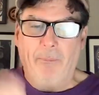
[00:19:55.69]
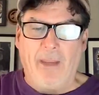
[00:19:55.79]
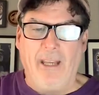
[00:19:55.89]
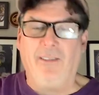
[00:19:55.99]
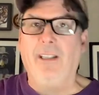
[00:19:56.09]

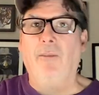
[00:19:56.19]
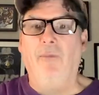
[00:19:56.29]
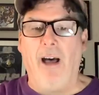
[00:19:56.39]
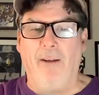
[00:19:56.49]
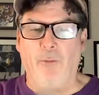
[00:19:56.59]

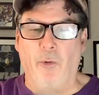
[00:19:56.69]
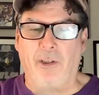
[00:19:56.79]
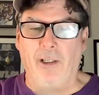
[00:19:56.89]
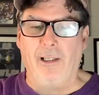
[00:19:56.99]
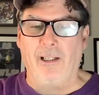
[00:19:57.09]
18-5, North
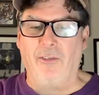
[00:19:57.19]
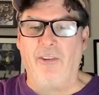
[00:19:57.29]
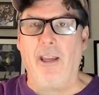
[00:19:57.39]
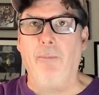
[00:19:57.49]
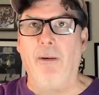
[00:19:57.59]
Carolina
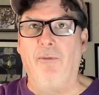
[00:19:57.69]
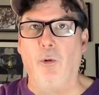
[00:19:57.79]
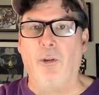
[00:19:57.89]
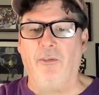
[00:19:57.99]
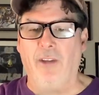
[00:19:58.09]
State beat
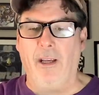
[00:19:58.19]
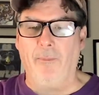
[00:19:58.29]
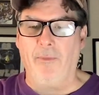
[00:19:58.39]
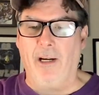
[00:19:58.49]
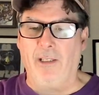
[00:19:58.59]
Florida
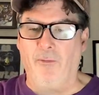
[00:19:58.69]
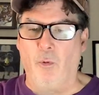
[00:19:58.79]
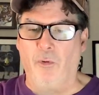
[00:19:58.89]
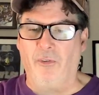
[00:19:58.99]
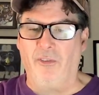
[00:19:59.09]
State
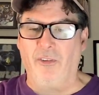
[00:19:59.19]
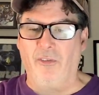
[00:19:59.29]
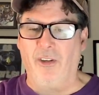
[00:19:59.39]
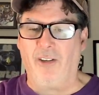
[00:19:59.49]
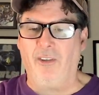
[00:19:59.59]

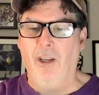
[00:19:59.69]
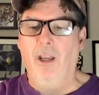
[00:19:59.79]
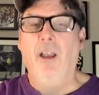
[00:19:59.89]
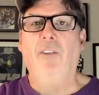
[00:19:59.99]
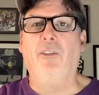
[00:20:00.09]
94-66.
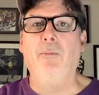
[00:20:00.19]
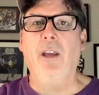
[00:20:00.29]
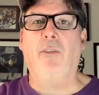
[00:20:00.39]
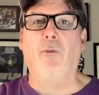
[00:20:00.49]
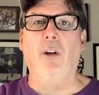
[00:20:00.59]

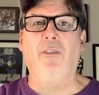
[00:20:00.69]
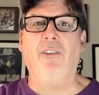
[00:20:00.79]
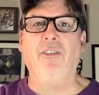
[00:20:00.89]
Smith for NC